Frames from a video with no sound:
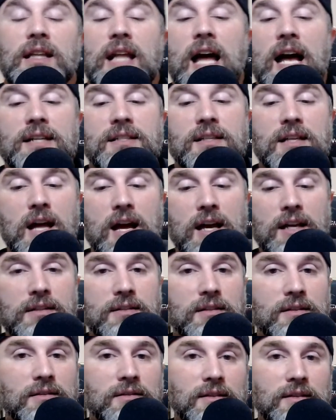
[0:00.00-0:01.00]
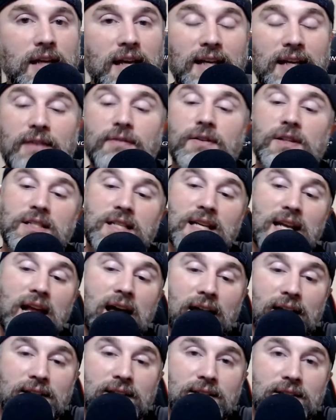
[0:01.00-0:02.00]
last night and even
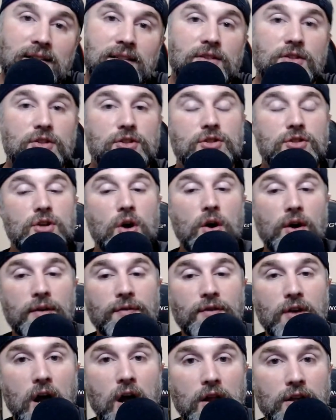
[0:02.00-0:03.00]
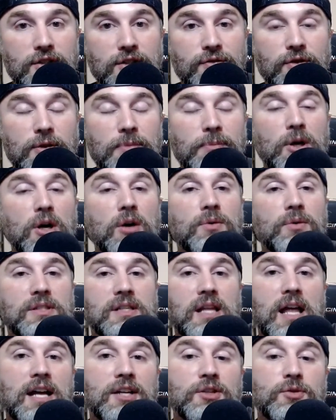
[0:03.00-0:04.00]
tonight, the start of college football
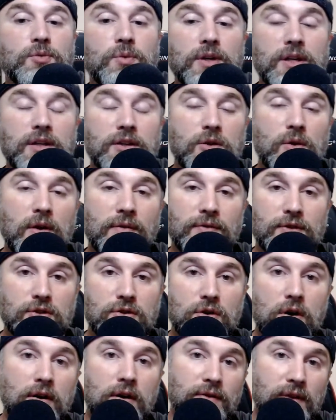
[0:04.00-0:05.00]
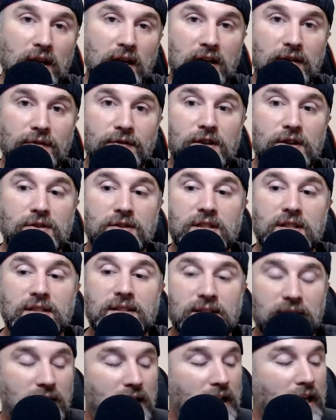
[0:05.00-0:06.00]
was last week. You have the start of the NFL
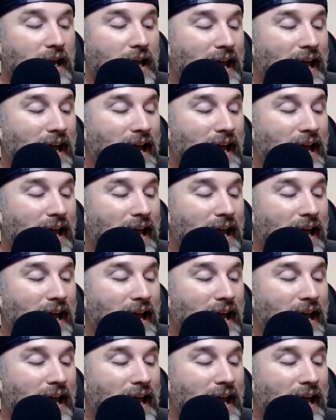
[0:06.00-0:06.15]
season.